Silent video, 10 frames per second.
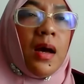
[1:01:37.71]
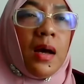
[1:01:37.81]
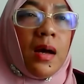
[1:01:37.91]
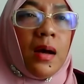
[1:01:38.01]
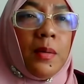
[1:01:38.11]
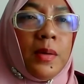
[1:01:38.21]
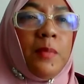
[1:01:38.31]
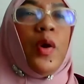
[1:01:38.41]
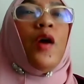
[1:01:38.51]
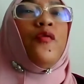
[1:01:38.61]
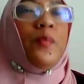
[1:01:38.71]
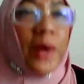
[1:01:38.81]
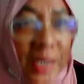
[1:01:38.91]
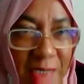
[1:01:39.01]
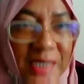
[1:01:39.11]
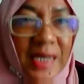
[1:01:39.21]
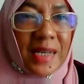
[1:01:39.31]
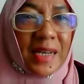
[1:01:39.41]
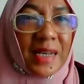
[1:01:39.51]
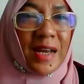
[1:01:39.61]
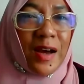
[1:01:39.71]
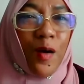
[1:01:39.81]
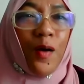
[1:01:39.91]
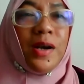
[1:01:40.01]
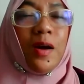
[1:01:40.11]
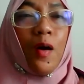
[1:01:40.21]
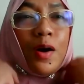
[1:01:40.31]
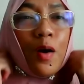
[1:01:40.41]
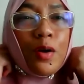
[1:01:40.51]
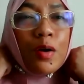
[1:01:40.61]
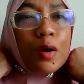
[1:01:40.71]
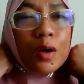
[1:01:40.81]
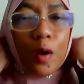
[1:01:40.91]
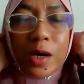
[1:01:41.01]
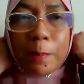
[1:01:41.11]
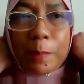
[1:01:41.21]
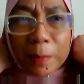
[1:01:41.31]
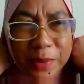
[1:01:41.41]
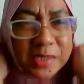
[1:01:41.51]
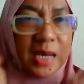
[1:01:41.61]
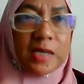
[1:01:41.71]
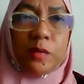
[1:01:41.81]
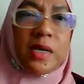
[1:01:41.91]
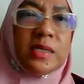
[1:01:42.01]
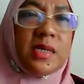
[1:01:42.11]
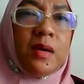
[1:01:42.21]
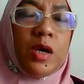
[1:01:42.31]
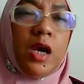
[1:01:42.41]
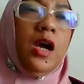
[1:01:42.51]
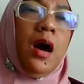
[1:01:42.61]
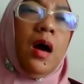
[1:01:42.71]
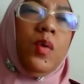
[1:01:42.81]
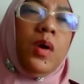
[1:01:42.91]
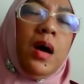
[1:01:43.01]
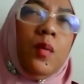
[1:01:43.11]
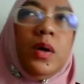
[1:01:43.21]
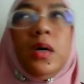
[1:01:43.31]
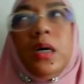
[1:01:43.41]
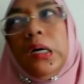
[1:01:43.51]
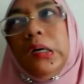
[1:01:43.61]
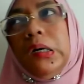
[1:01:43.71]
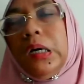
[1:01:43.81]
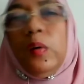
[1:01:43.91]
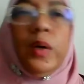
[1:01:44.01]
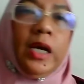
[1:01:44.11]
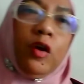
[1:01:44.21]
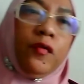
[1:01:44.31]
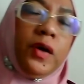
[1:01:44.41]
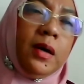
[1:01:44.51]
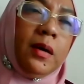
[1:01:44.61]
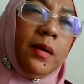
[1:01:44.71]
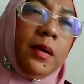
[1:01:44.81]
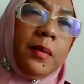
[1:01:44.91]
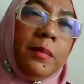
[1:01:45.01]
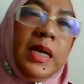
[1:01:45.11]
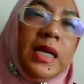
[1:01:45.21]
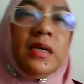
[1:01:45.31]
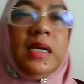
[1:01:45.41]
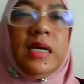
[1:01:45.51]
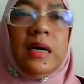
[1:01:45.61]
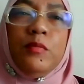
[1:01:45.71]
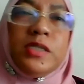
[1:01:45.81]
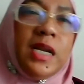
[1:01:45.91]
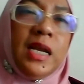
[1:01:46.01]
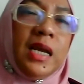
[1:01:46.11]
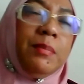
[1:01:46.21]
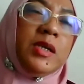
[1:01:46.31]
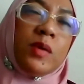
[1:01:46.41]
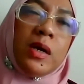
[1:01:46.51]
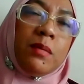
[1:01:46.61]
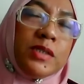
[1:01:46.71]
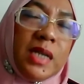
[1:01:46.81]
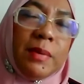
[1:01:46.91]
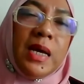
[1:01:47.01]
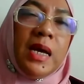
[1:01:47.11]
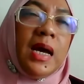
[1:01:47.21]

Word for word: Uh, the way of practice it on on on on on the papers yes you can say okay our our uh, our head of uh, military are uh, muslim this one are uh, muslim